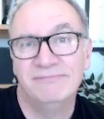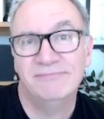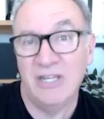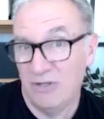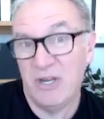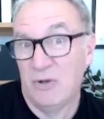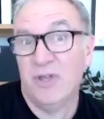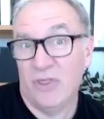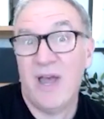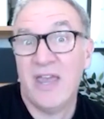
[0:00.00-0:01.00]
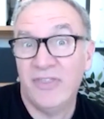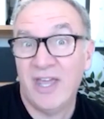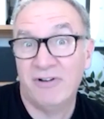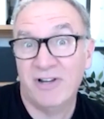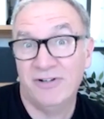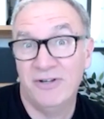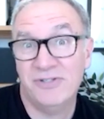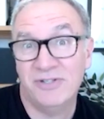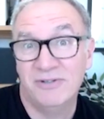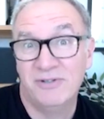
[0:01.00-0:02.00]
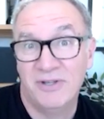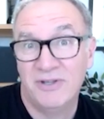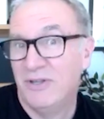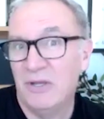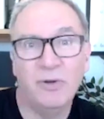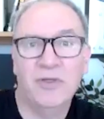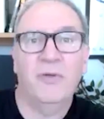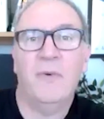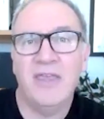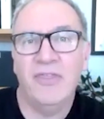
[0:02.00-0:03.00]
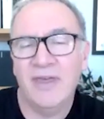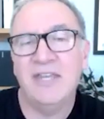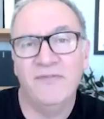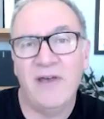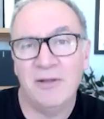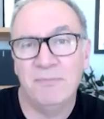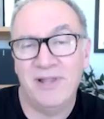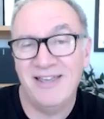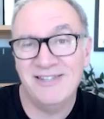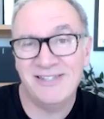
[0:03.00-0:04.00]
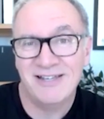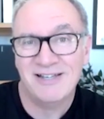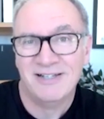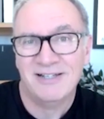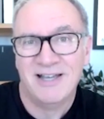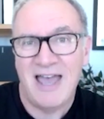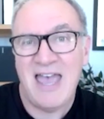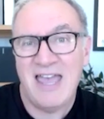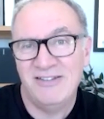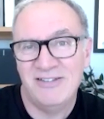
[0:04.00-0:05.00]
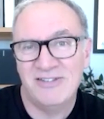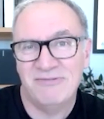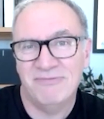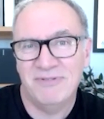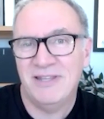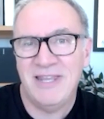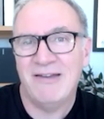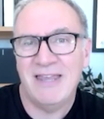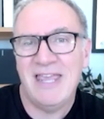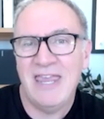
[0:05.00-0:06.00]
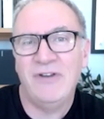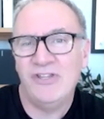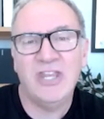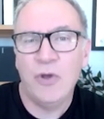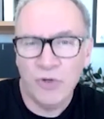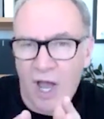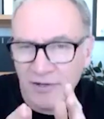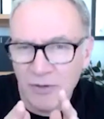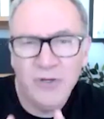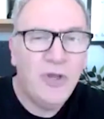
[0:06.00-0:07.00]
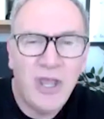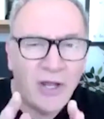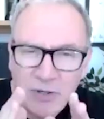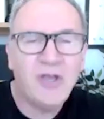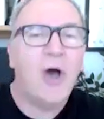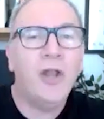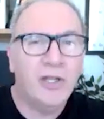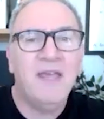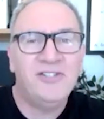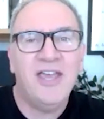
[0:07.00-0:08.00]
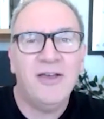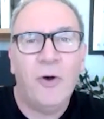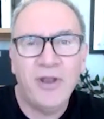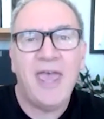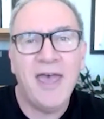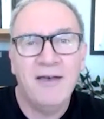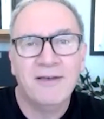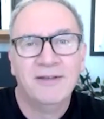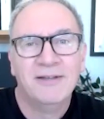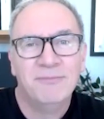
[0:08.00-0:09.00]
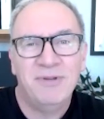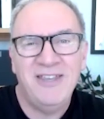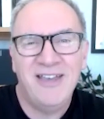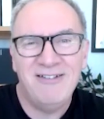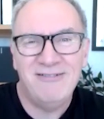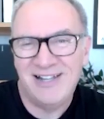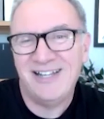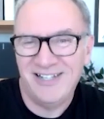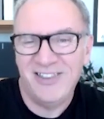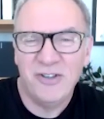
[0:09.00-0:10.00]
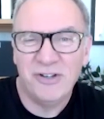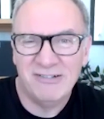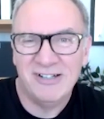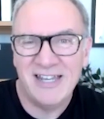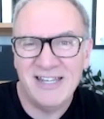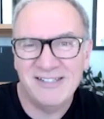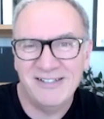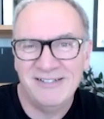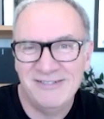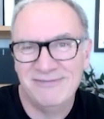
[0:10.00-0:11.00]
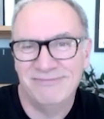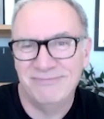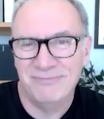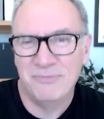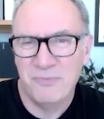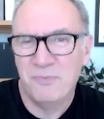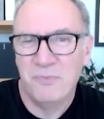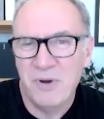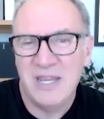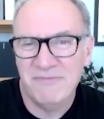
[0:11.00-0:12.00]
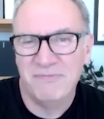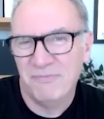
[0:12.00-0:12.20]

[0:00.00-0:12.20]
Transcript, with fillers: You look at the way that they recruit. You look at the way that they develop players. And even as I know you can't admit it on air, but you go, well, actually, they got it right, and we